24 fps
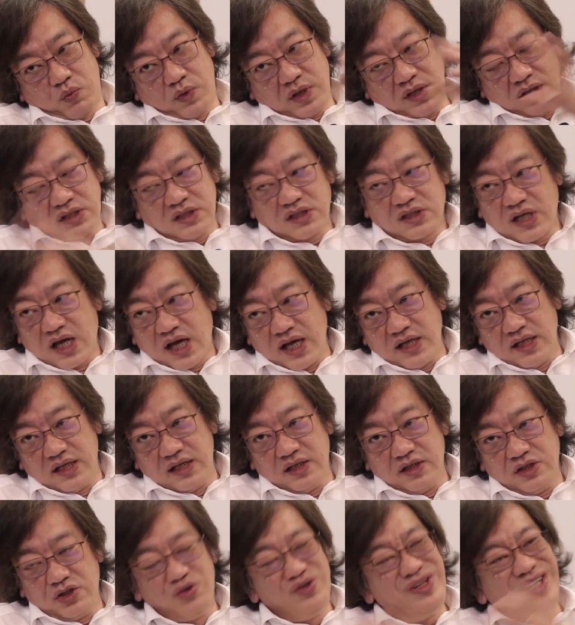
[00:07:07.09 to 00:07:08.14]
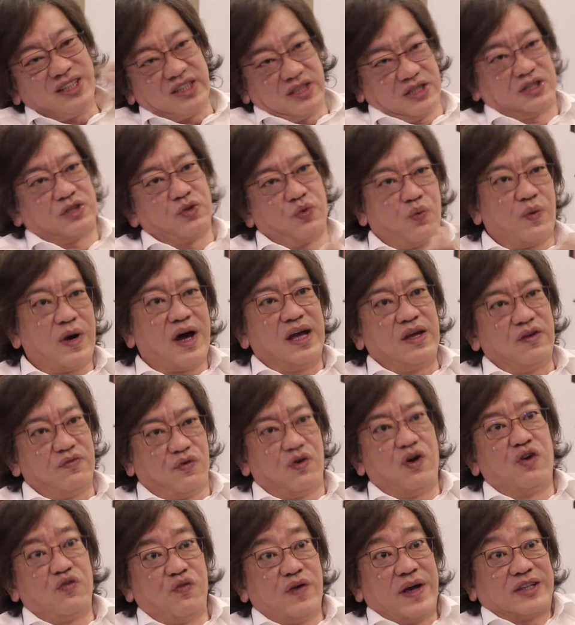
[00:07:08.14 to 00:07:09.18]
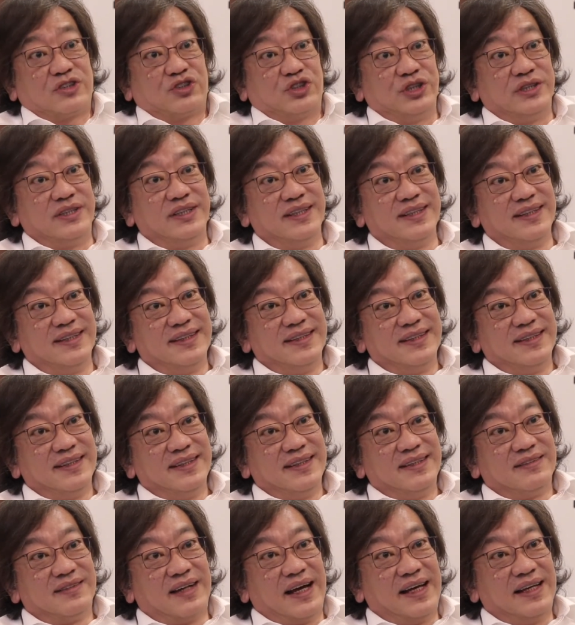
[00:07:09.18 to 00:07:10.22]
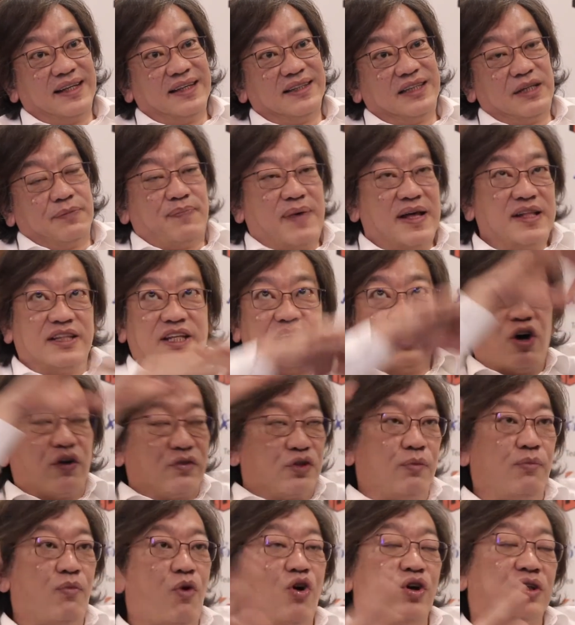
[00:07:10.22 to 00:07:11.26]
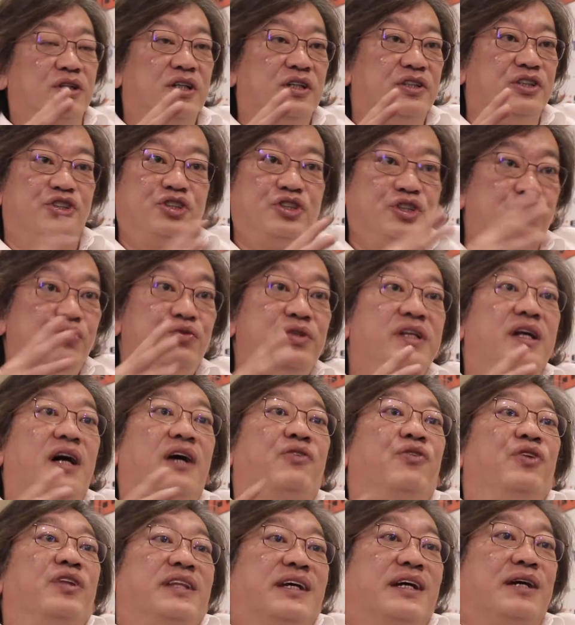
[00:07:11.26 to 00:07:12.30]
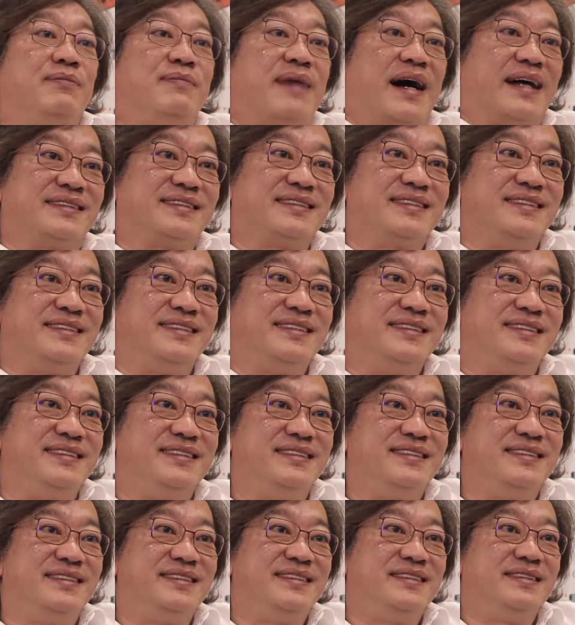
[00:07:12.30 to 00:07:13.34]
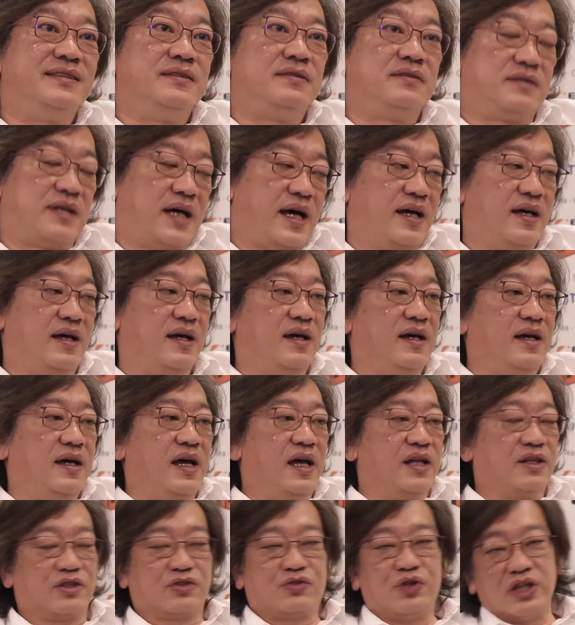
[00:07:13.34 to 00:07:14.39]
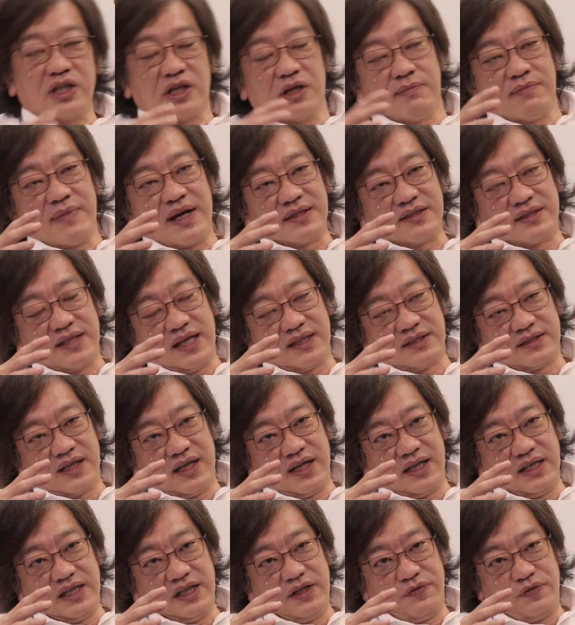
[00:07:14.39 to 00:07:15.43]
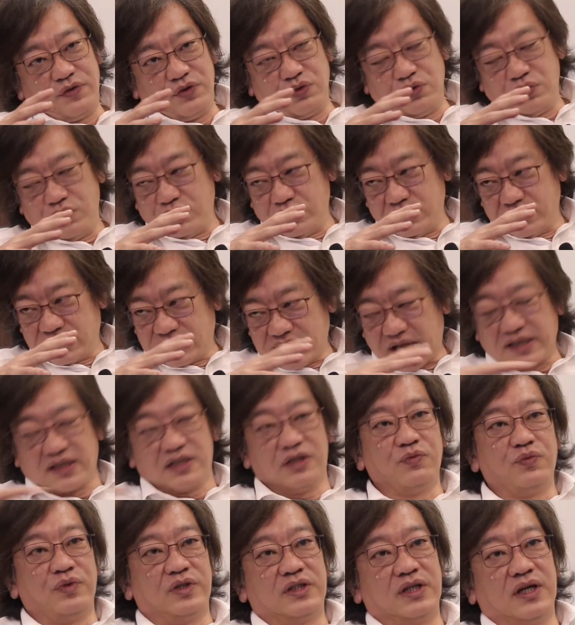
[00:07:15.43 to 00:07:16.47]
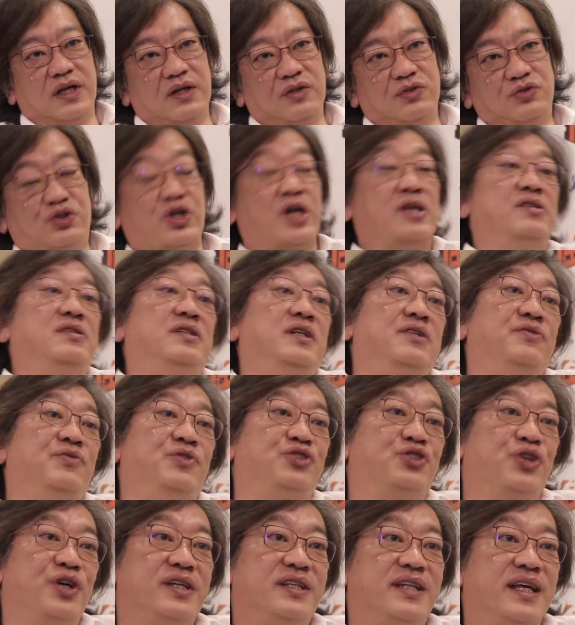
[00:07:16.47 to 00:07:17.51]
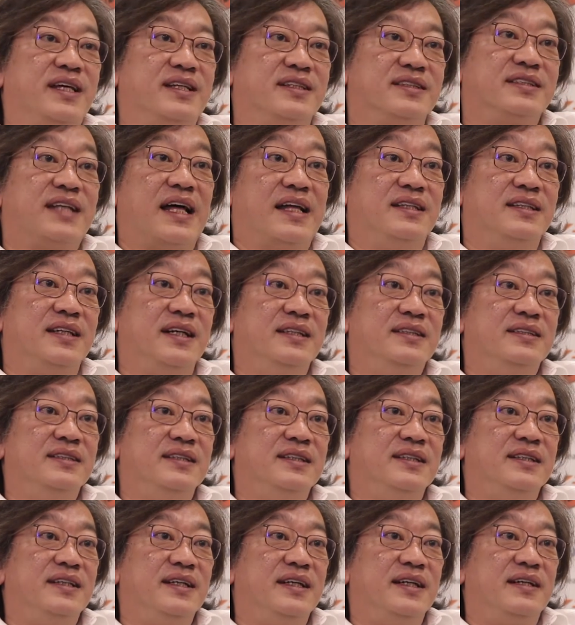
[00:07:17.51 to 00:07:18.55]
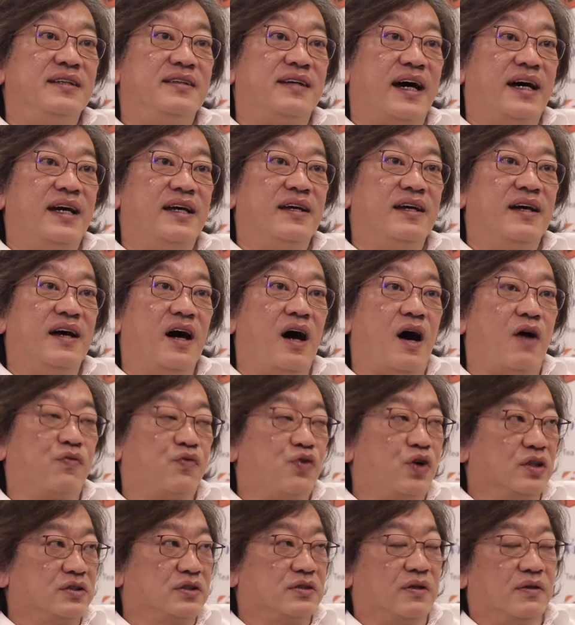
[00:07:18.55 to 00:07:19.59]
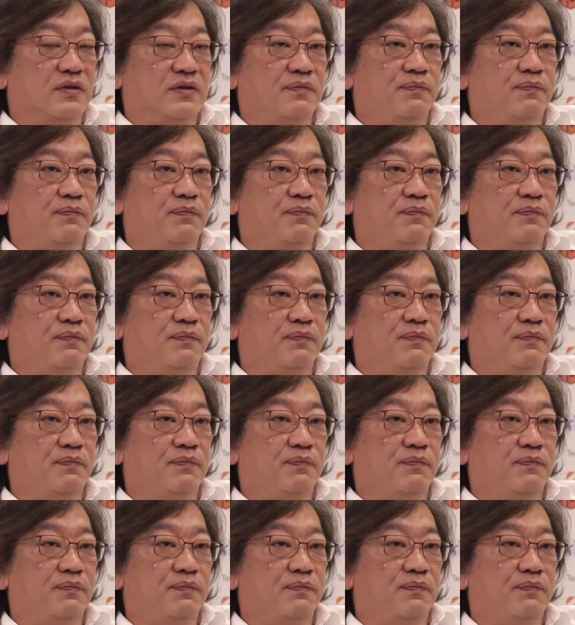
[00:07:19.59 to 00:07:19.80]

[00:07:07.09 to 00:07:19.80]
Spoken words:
one side, you need to survive for a factory, right? Depending on the model, you still need a critical mass, right? And the critical mass that if you started with the general retrading standard, right? Of course,